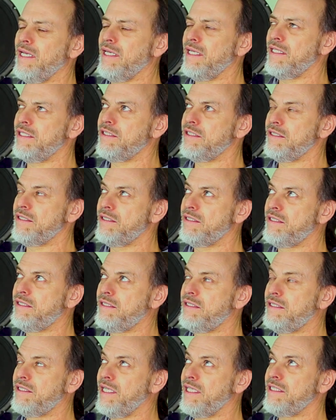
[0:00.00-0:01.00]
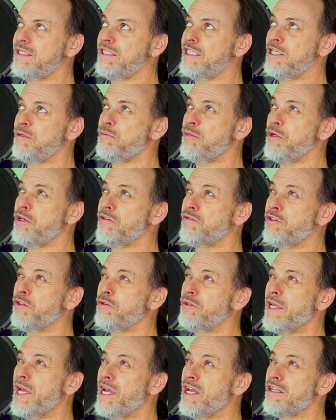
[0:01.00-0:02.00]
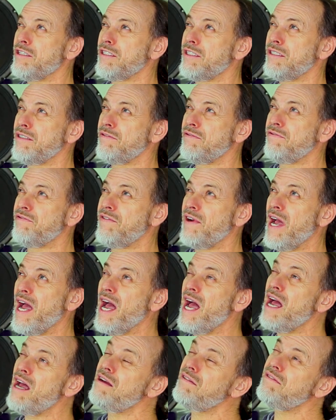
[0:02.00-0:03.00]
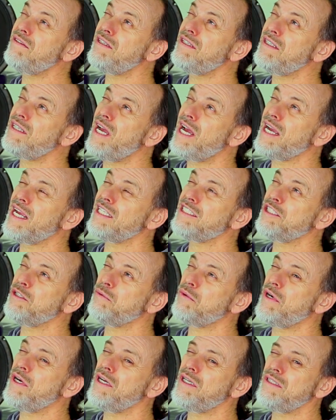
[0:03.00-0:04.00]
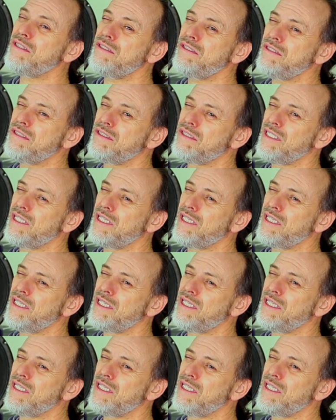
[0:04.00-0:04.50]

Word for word: In December of 2005, I guess it was,